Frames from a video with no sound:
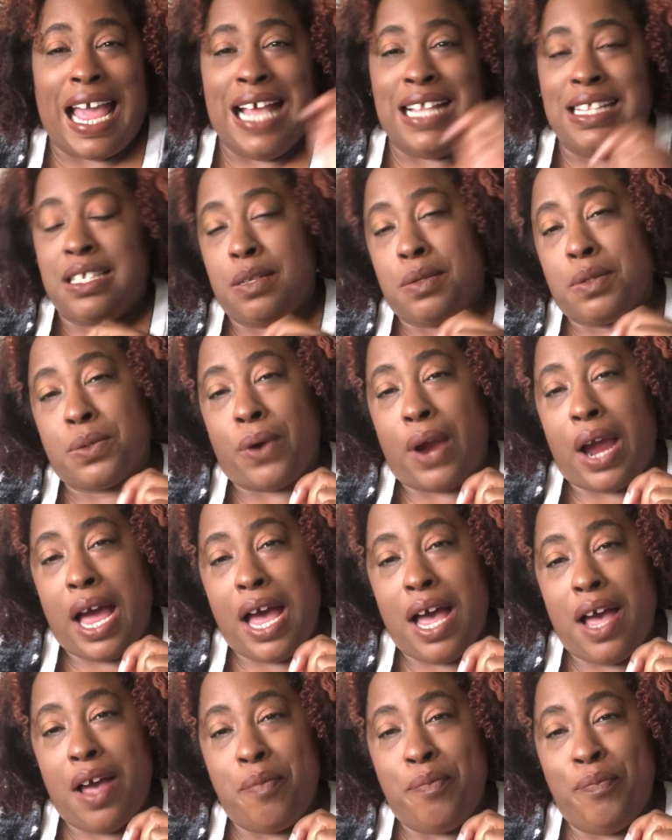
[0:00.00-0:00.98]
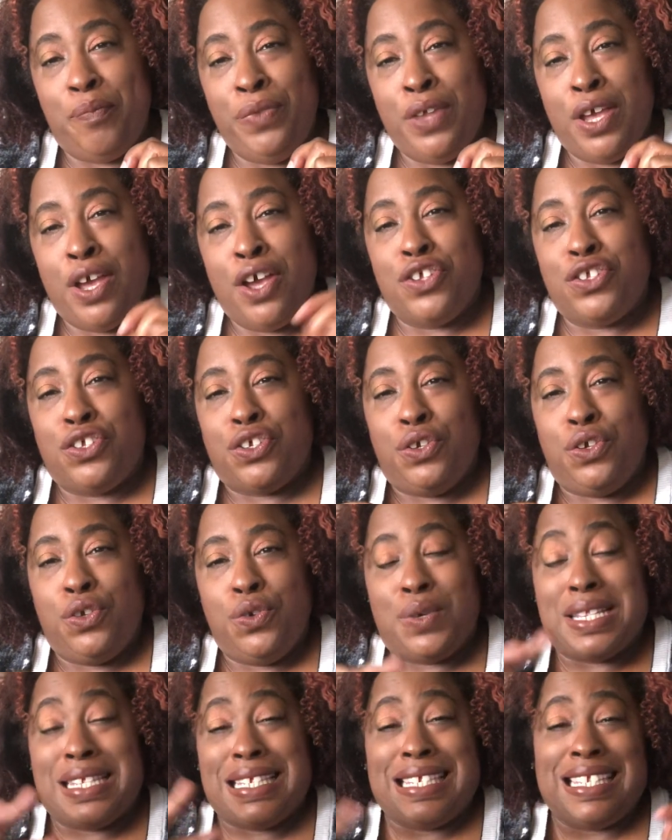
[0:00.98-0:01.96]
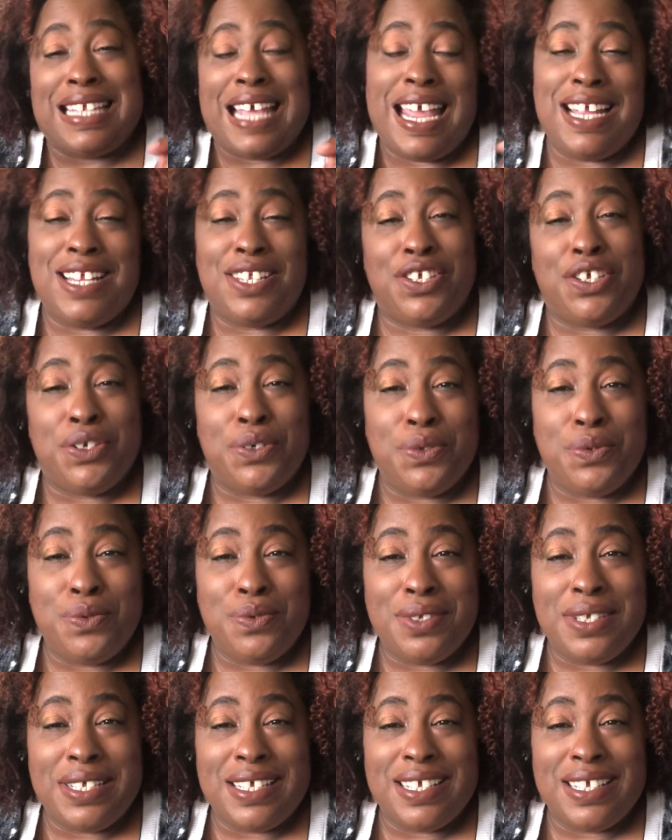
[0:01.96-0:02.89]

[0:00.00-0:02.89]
and subscribe so you can stay tuned